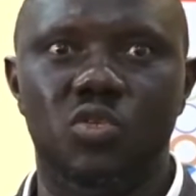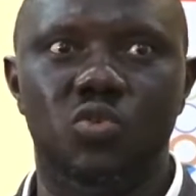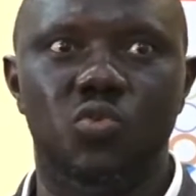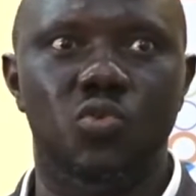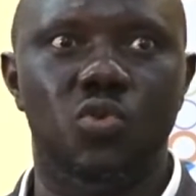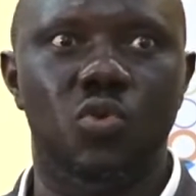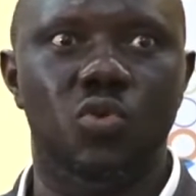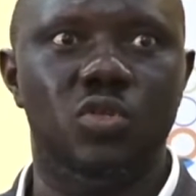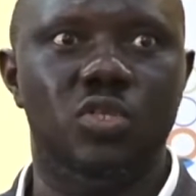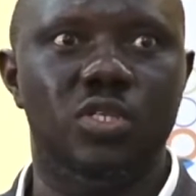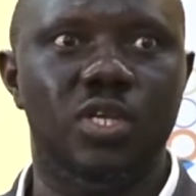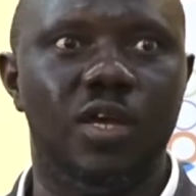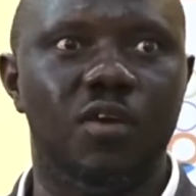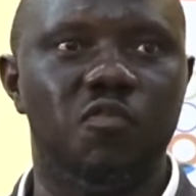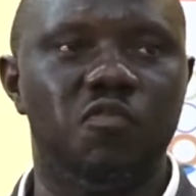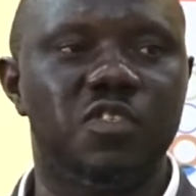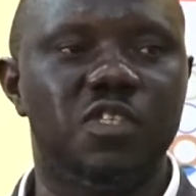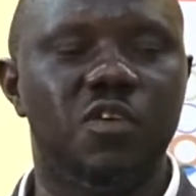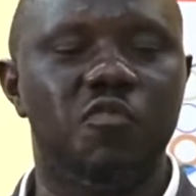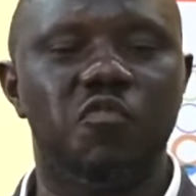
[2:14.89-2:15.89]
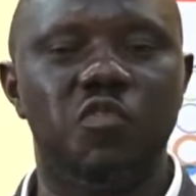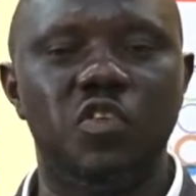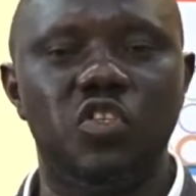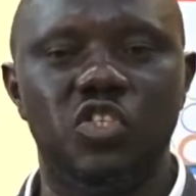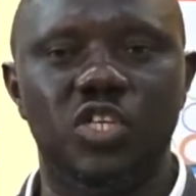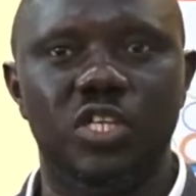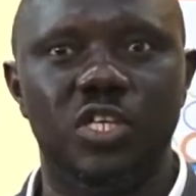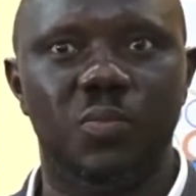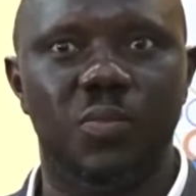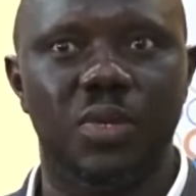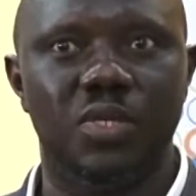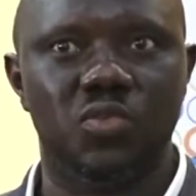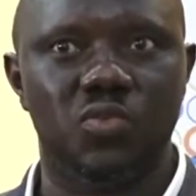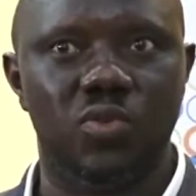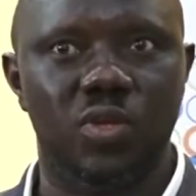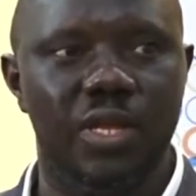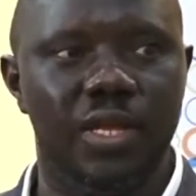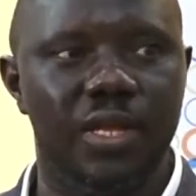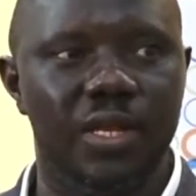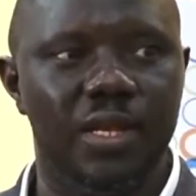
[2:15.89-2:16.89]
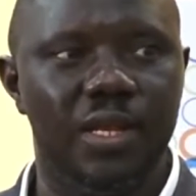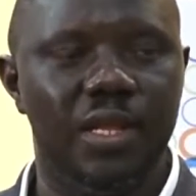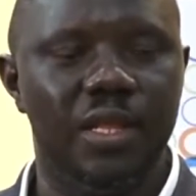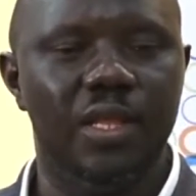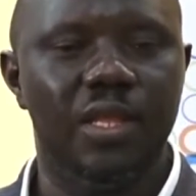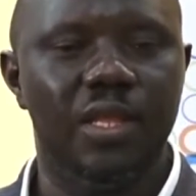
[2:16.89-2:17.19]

do not have sufficient personnel.